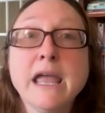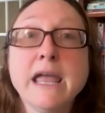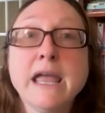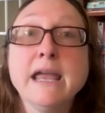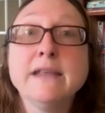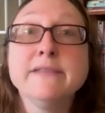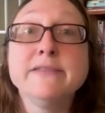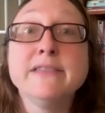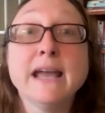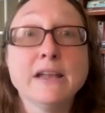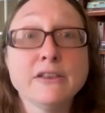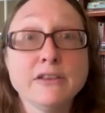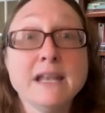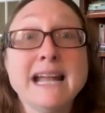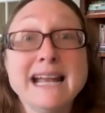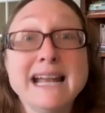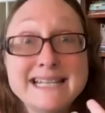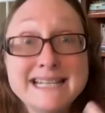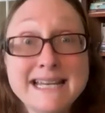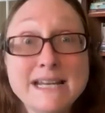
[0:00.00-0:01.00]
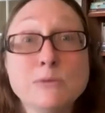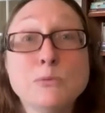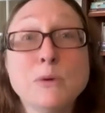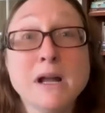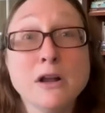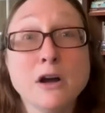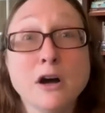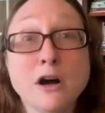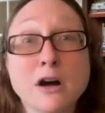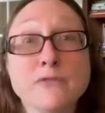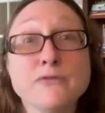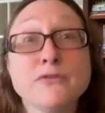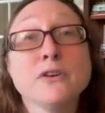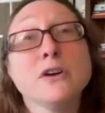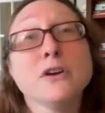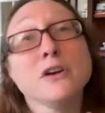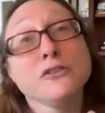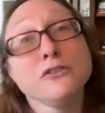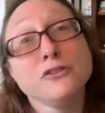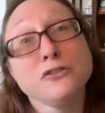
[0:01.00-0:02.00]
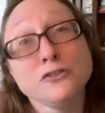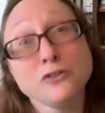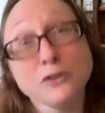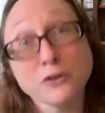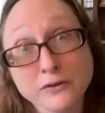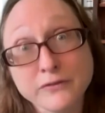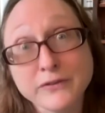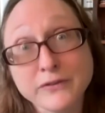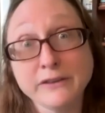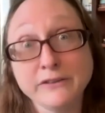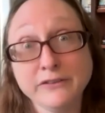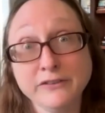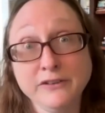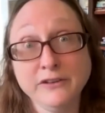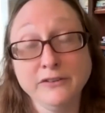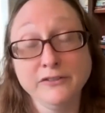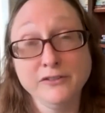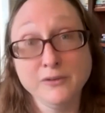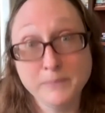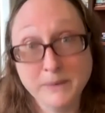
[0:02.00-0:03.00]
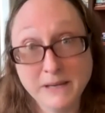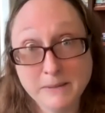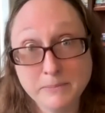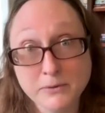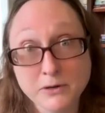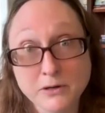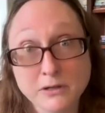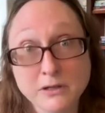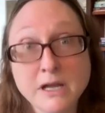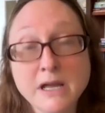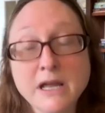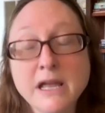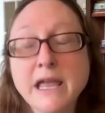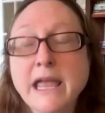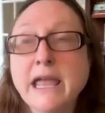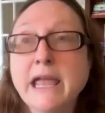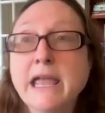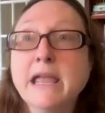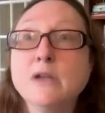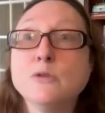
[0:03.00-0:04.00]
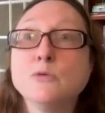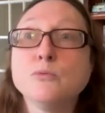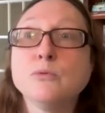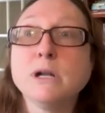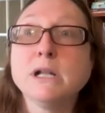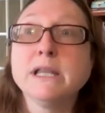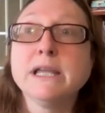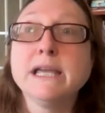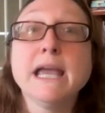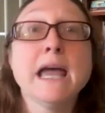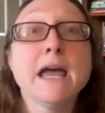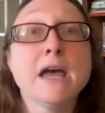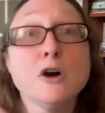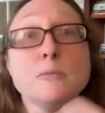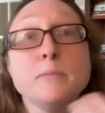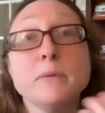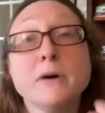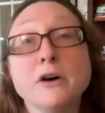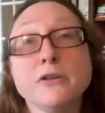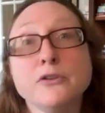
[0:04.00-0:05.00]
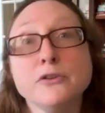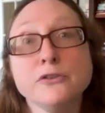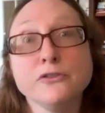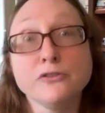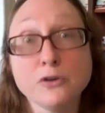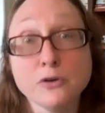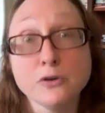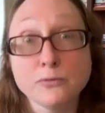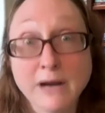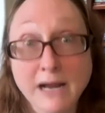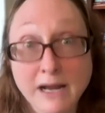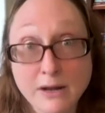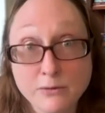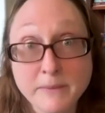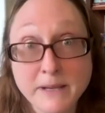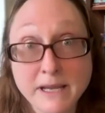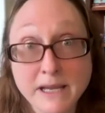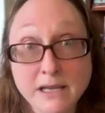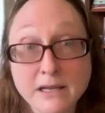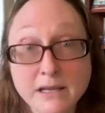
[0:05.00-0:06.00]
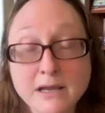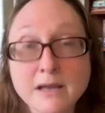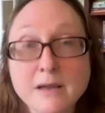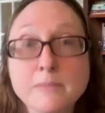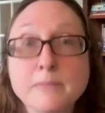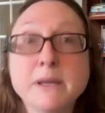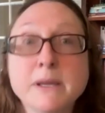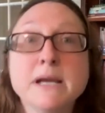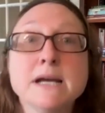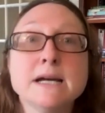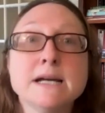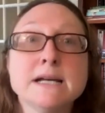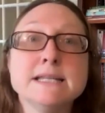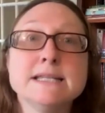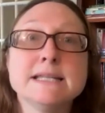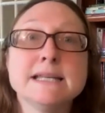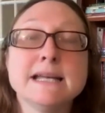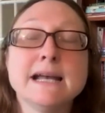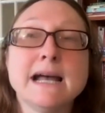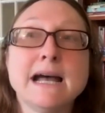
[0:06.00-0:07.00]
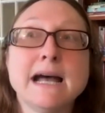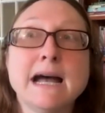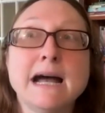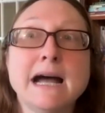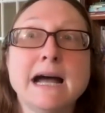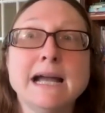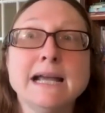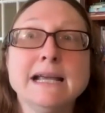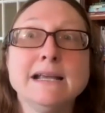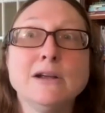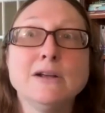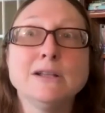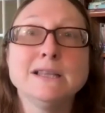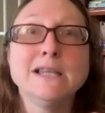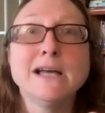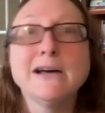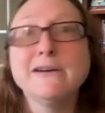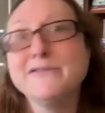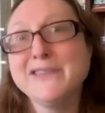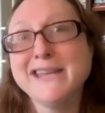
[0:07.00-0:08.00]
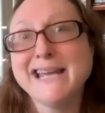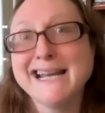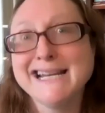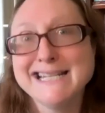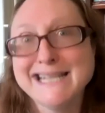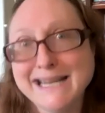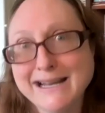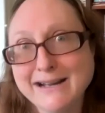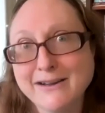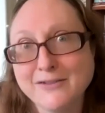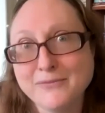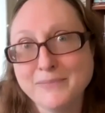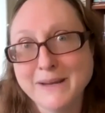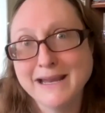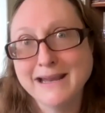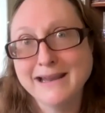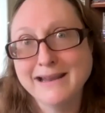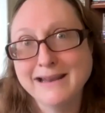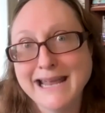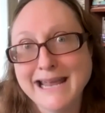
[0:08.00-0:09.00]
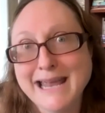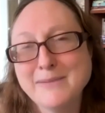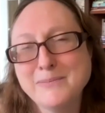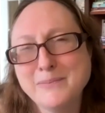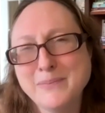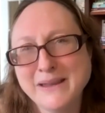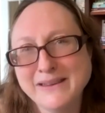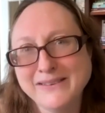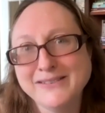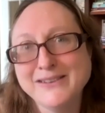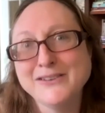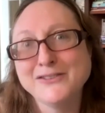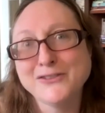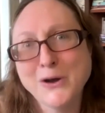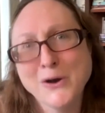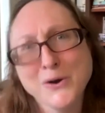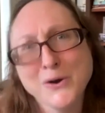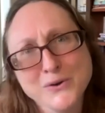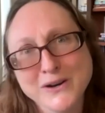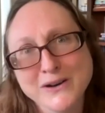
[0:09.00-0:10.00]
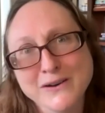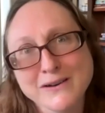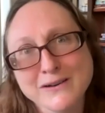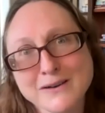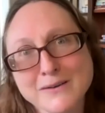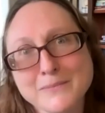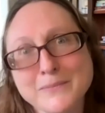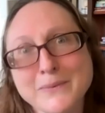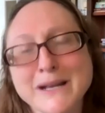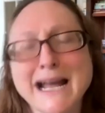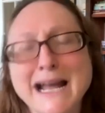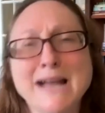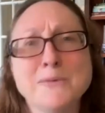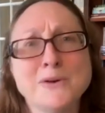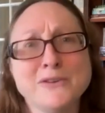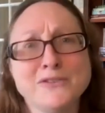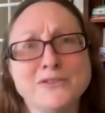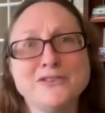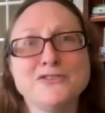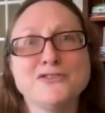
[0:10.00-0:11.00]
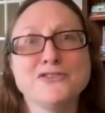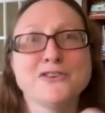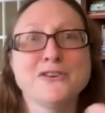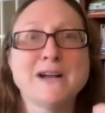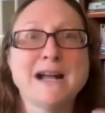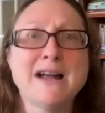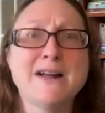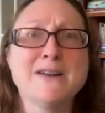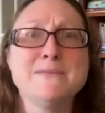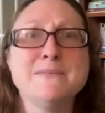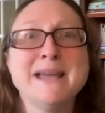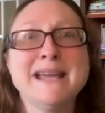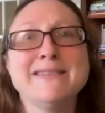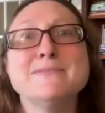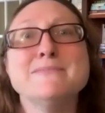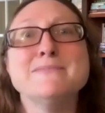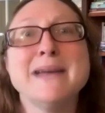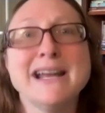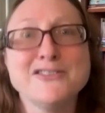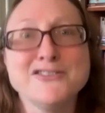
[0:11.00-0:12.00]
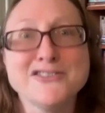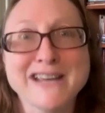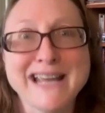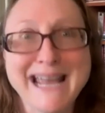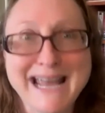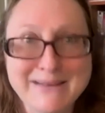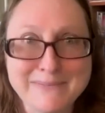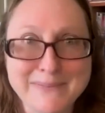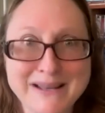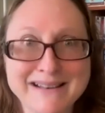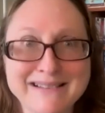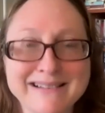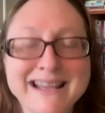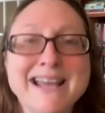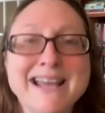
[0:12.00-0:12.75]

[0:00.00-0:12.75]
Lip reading: And I did want to offer a service to people and really help others around me because I love the idea of being a business owner, but I wasn't sure how to make the magic happen.